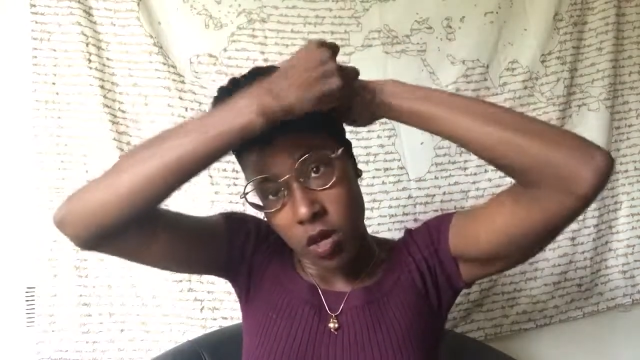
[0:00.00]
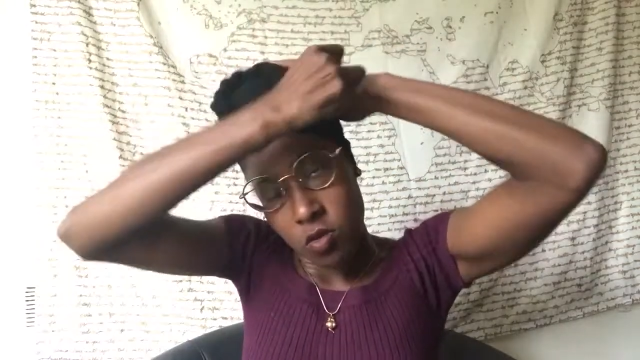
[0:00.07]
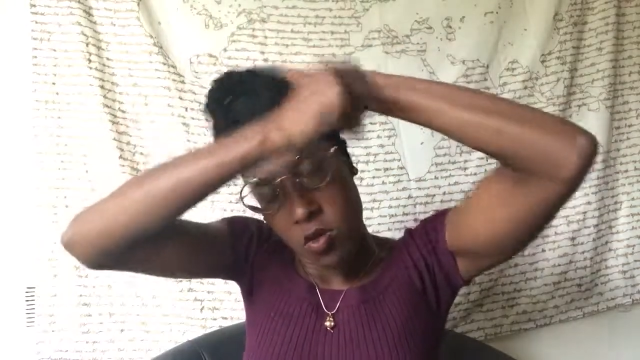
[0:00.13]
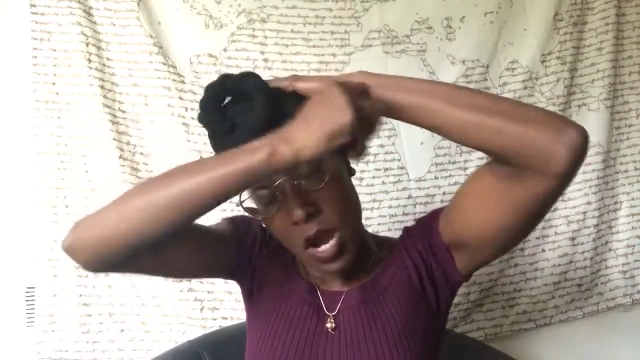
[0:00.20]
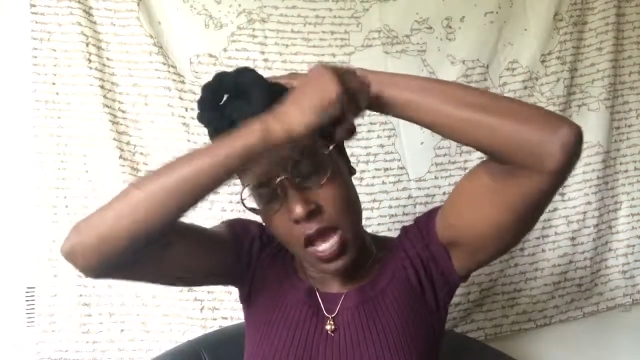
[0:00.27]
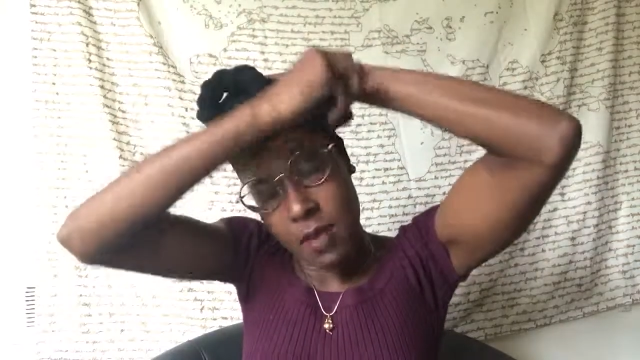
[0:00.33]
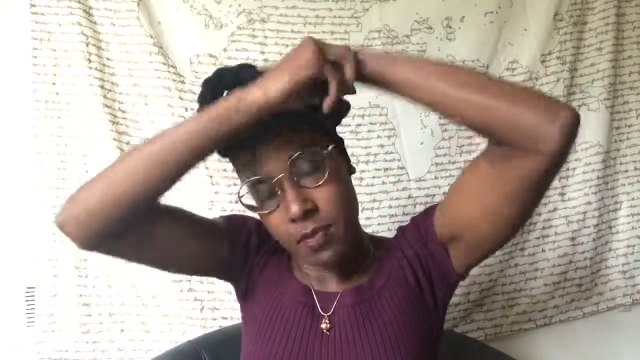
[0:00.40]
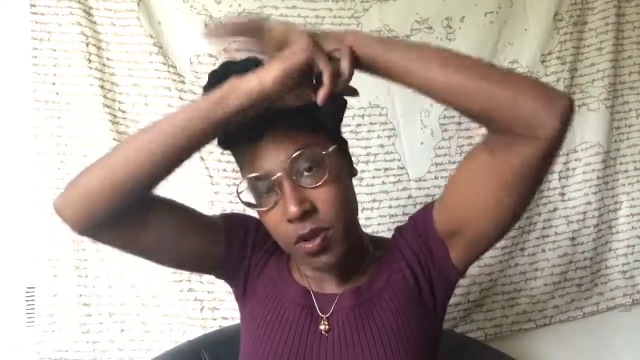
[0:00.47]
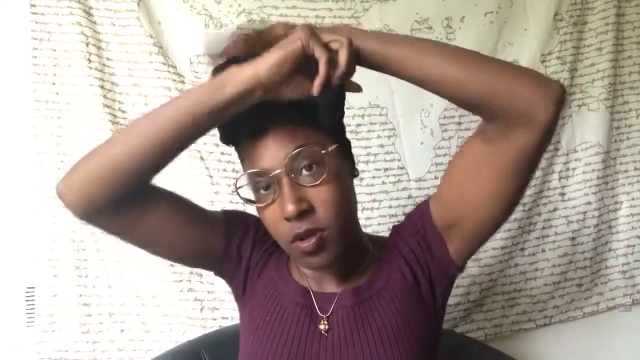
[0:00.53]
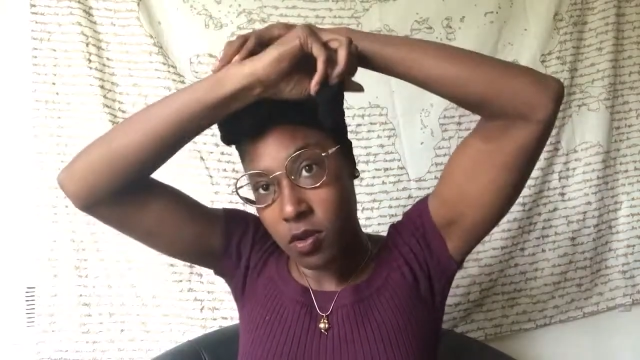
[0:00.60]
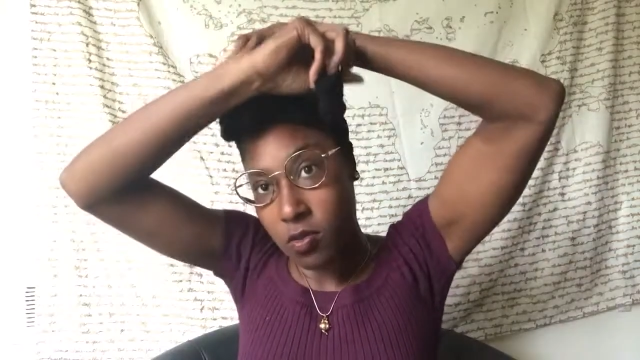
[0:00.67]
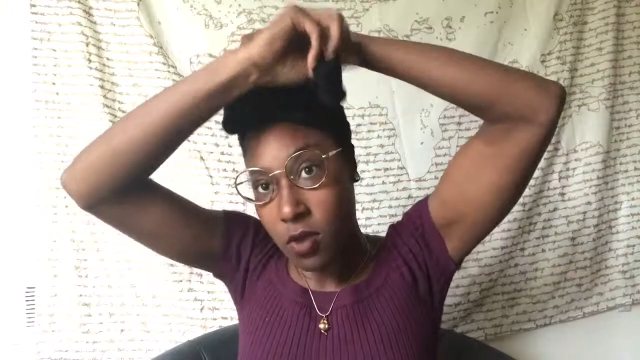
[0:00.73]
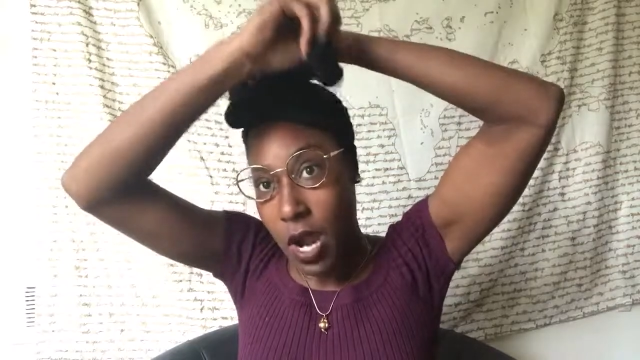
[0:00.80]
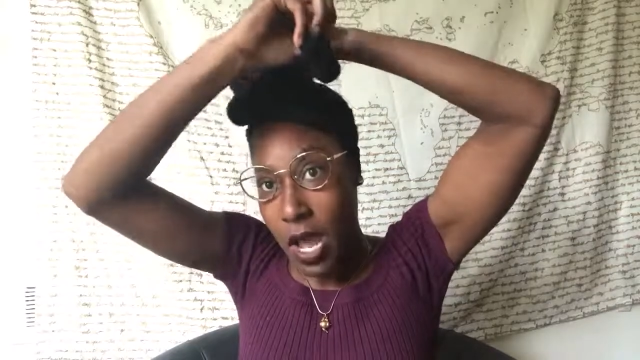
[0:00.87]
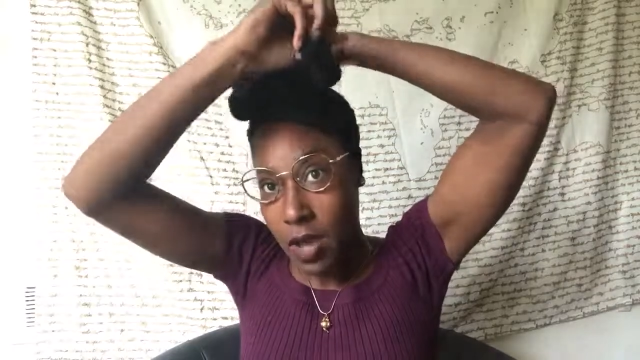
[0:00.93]
Wrap,
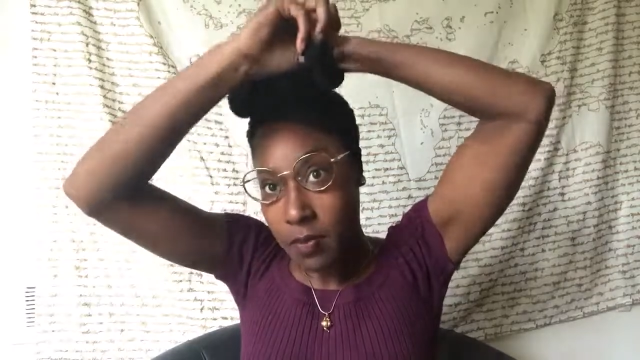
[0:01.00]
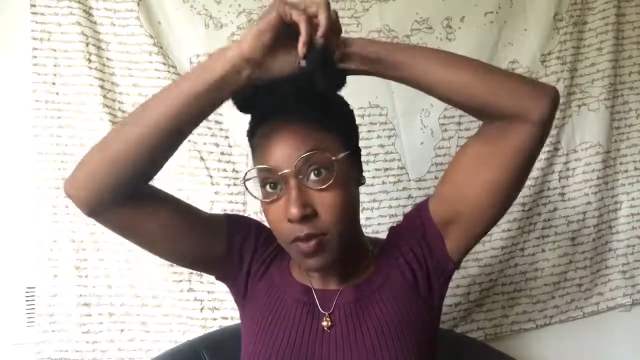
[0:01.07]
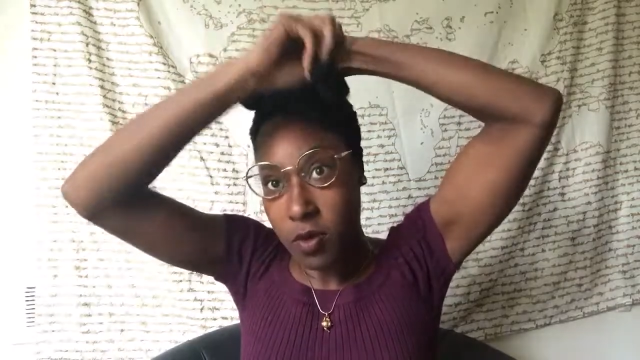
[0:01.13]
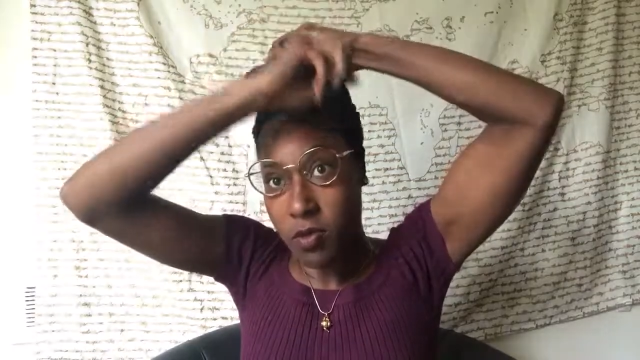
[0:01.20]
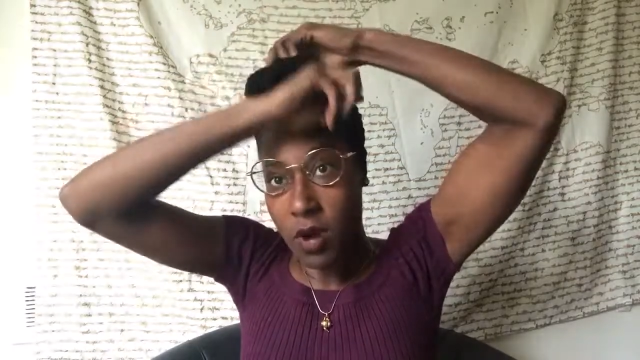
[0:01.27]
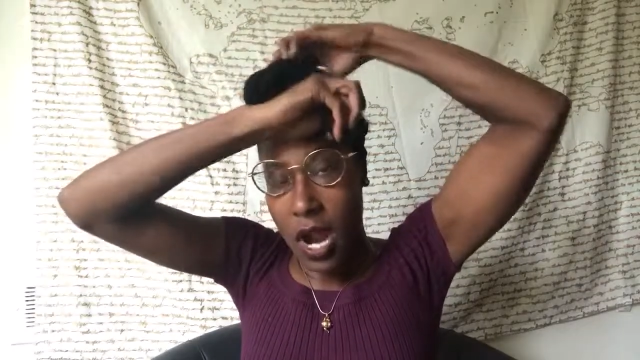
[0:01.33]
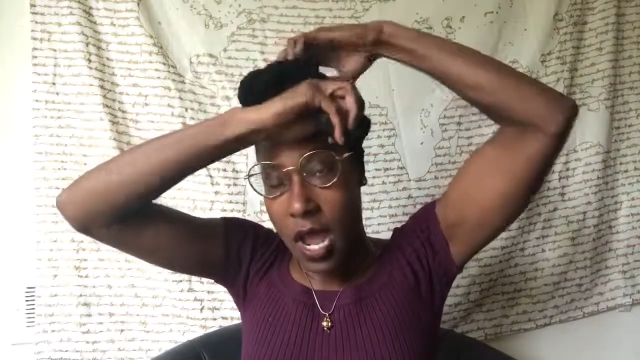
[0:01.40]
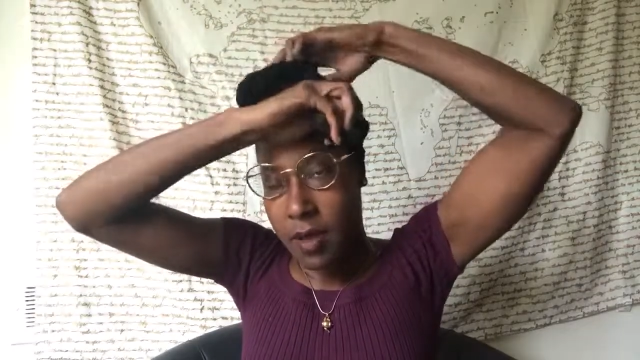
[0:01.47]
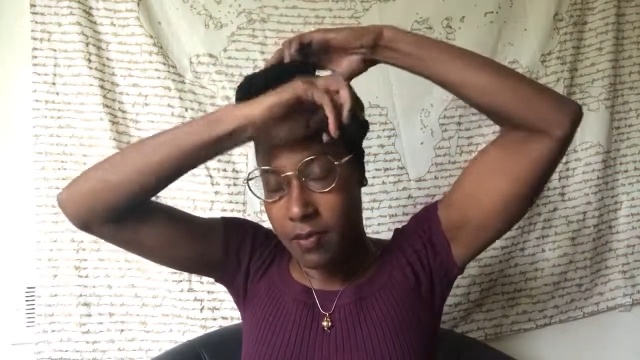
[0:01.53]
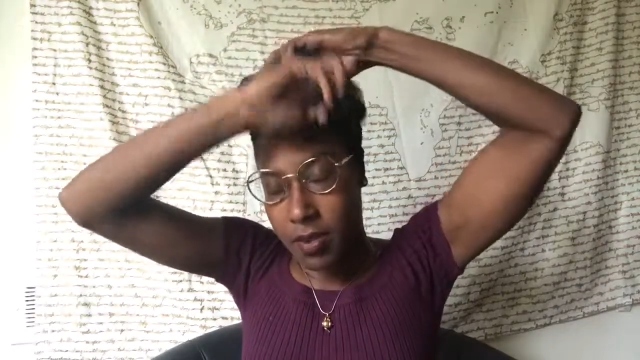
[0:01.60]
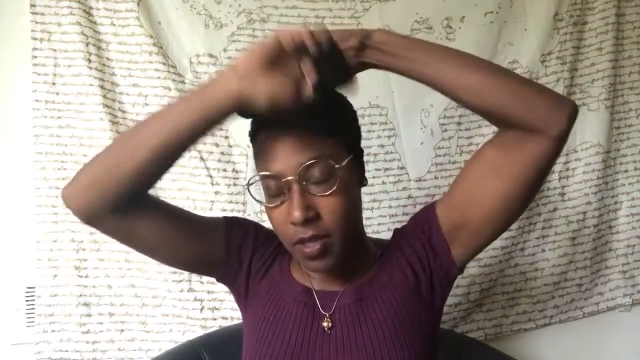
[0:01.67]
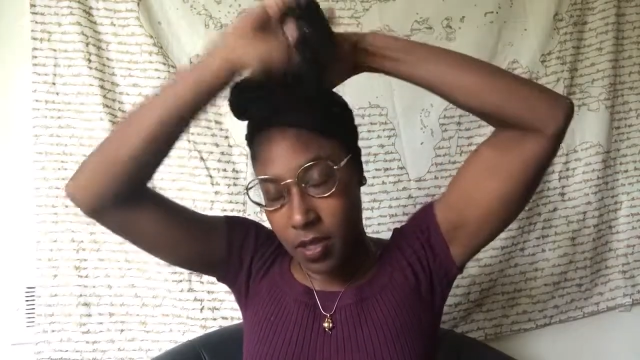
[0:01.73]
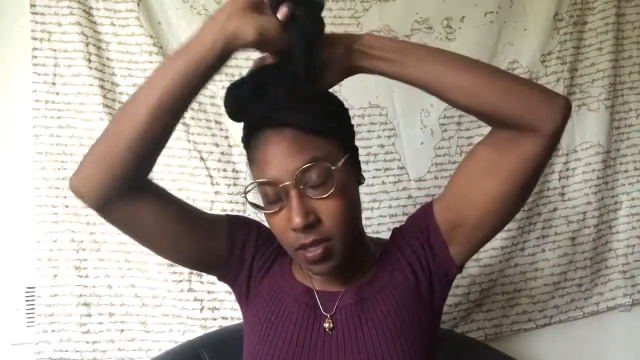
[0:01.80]
wrap, wrap.